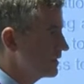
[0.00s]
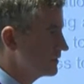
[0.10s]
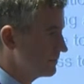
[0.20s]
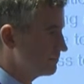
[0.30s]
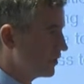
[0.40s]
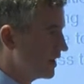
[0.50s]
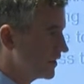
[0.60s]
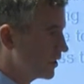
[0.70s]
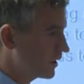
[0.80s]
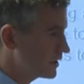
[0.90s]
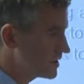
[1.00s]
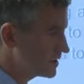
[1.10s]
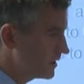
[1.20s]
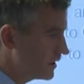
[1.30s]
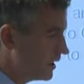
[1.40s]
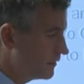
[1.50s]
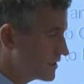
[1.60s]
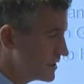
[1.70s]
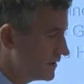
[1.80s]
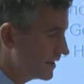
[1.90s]
those are private colleges that aren't
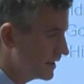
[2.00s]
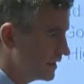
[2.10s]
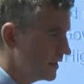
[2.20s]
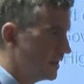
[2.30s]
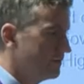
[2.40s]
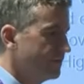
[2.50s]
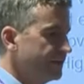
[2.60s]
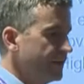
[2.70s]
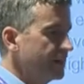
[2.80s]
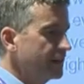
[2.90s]
receiving any um, funding